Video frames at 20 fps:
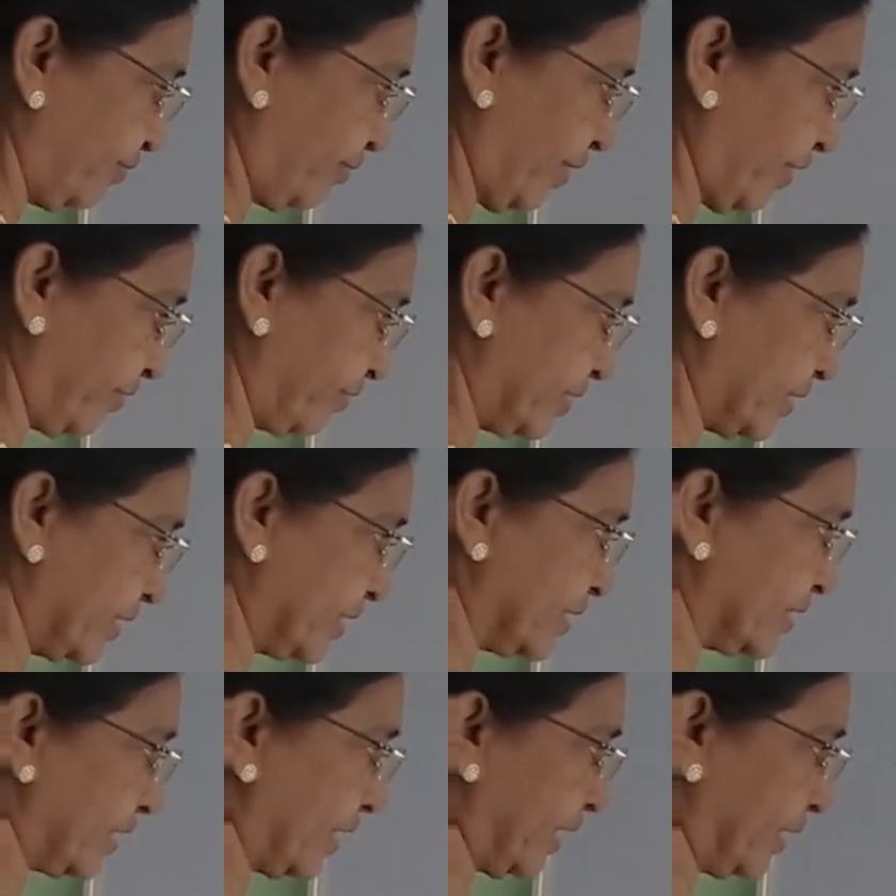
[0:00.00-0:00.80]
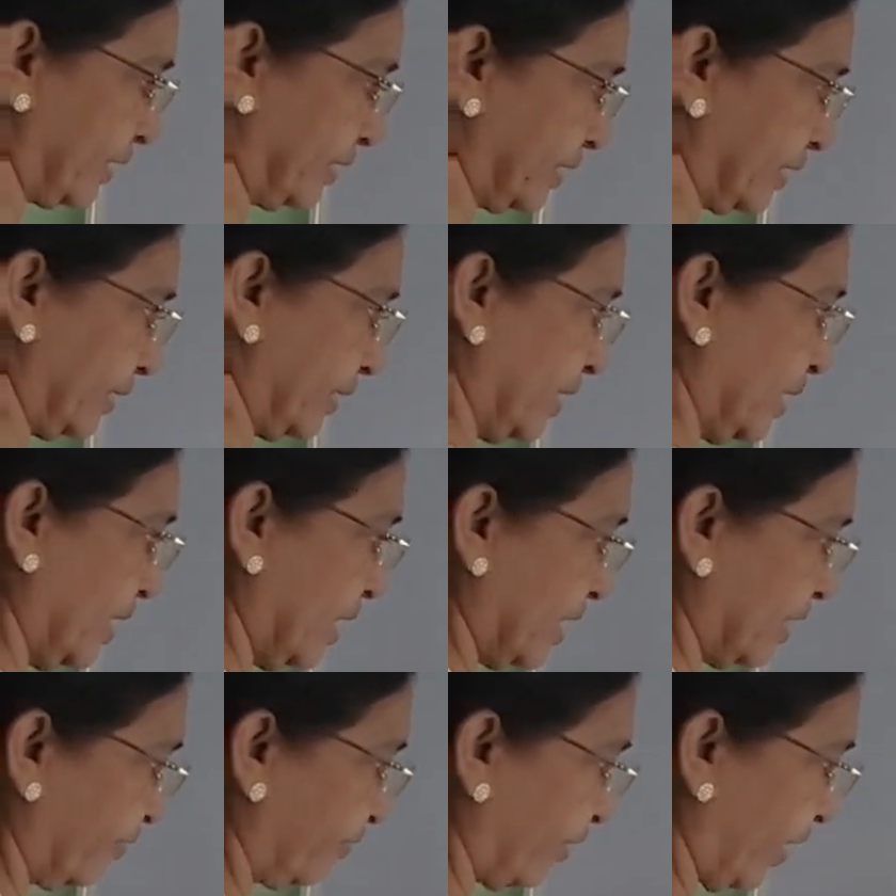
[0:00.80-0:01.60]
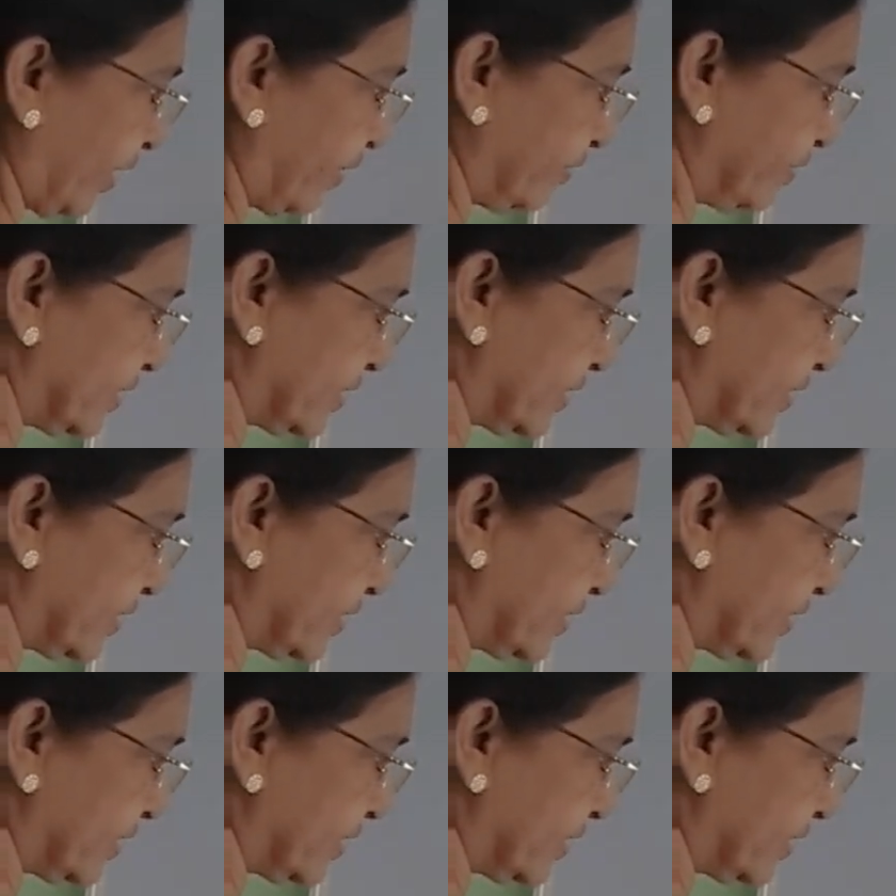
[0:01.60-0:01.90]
5 6 30. 5